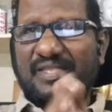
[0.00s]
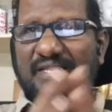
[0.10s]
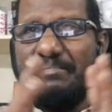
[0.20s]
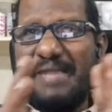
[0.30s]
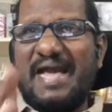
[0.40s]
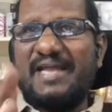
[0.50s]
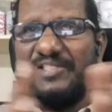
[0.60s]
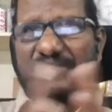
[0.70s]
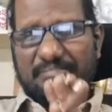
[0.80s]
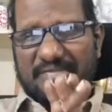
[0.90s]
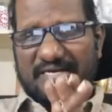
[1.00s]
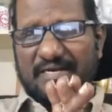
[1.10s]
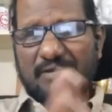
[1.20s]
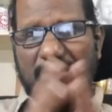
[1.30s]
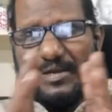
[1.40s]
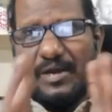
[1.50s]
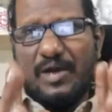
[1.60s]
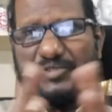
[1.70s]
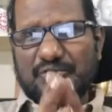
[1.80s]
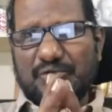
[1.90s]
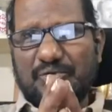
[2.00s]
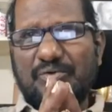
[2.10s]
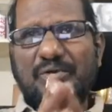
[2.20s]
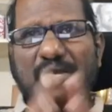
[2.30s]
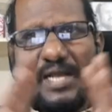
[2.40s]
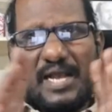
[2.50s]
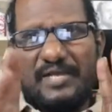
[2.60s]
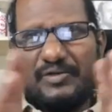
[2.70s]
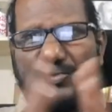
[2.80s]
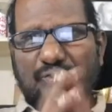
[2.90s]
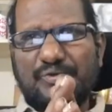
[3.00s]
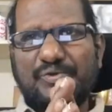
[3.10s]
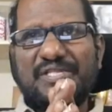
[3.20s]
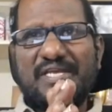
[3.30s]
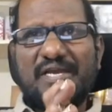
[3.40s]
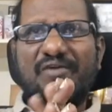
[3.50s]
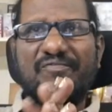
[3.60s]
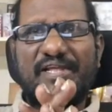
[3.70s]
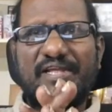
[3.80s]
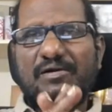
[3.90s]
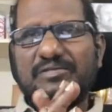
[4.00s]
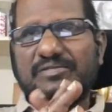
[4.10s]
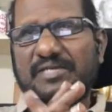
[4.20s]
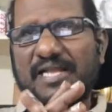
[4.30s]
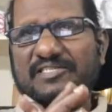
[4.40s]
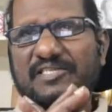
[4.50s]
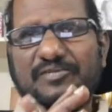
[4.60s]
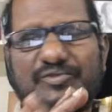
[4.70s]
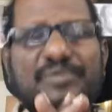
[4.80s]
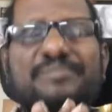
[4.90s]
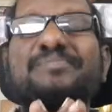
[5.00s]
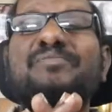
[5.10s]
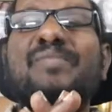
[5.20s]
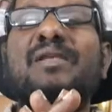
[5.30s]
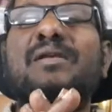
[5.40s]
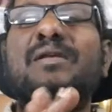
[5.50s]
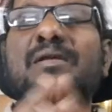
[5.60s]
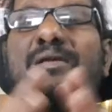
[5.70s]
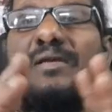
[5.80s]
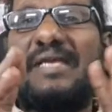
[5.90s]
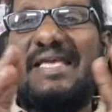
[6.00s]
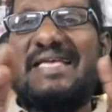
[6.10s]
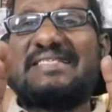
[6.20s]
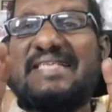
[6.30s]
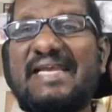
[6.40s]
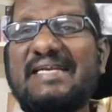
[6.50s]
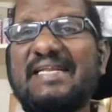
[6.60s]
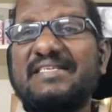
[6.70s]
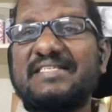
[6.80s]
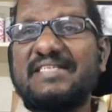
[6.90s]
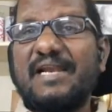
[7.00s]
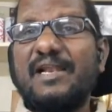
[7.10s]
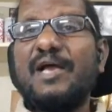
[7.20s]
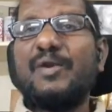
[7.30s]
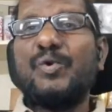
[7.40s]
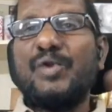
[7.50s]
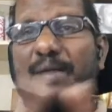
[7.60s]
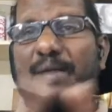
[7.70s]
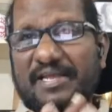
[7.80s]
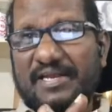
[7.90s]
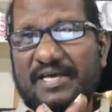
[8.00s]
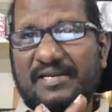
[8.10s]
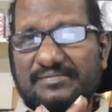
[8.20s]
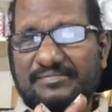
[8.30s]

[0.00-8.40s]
A man in the middle. Also, I told you in the offline class also, he is interstellar Luna Minor.